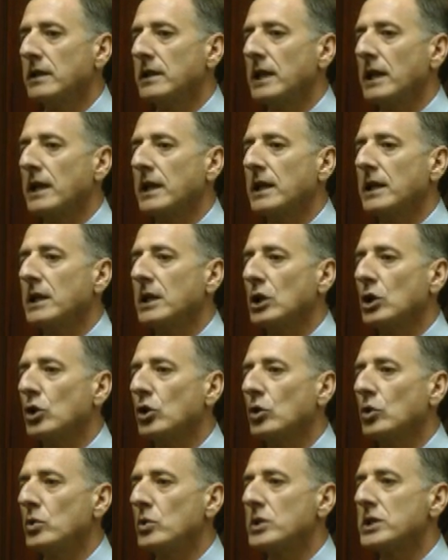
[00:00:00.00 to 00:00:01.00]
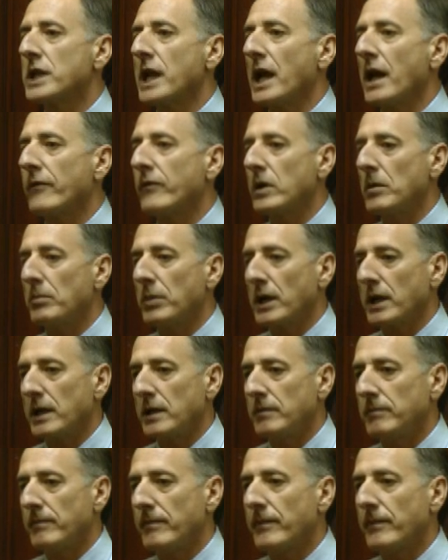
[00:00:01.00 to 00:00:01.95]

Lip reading: that includes everybody,